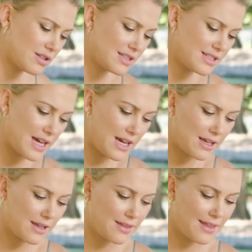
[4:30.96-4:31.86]
and
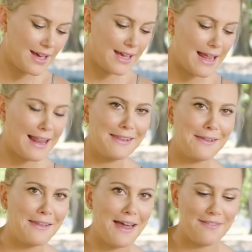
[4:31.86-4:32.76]
steak, they
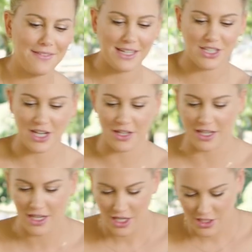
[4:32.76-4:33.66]
love each
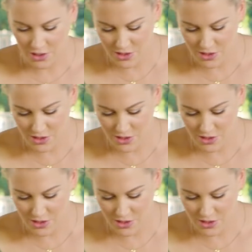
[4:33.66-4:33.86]
other. So I'll